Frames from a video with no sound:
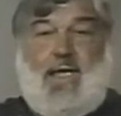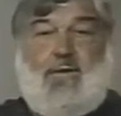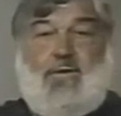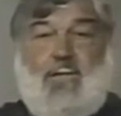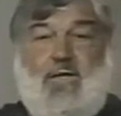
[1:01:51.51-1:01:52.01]

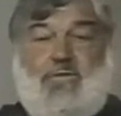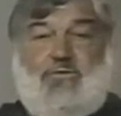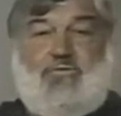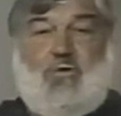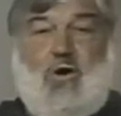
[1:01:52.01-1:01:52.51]
and then
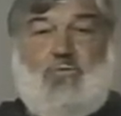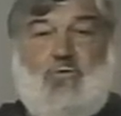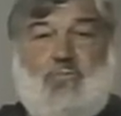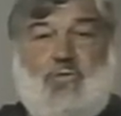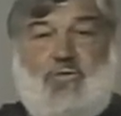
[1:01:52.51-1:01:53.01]
the
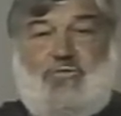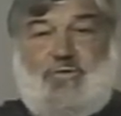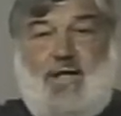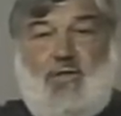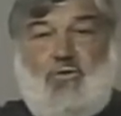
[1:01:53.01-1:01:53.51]
storeroom
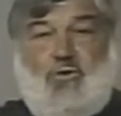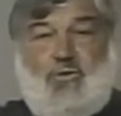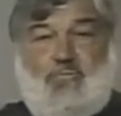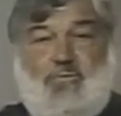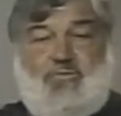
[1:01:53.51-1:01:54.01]
personnel
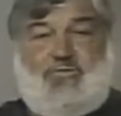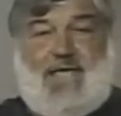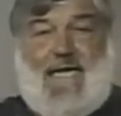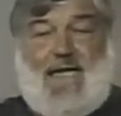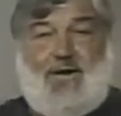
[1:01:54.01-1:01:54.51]
could
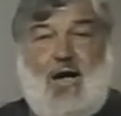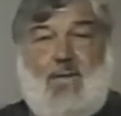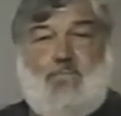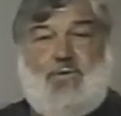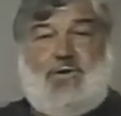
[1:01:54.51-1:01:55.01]

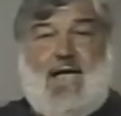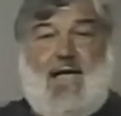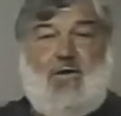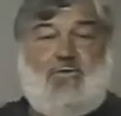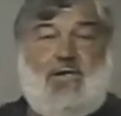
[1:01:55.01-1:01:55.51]
scan up or
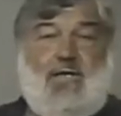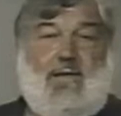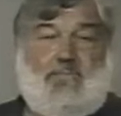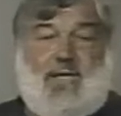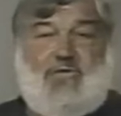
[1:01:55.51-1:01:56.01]

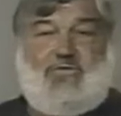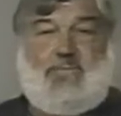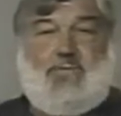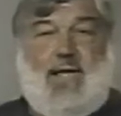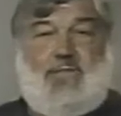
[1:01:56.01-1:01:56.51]
down
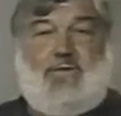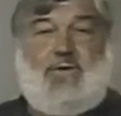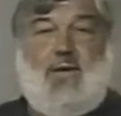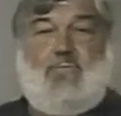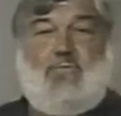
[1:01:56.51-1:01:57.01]
based
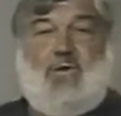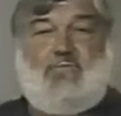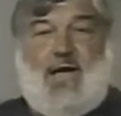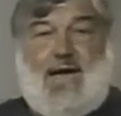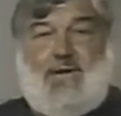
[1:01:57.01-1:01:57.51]
upon the
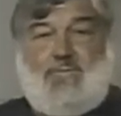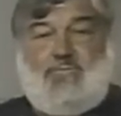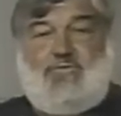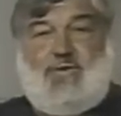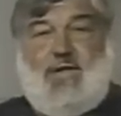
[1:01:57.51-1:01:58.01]
number of
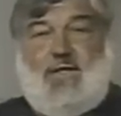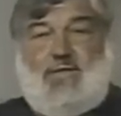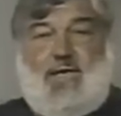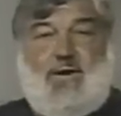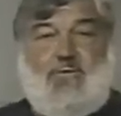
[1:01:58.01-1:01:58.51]
items
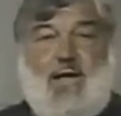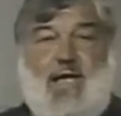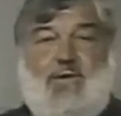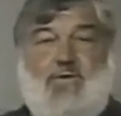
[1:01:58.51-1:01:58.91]
that are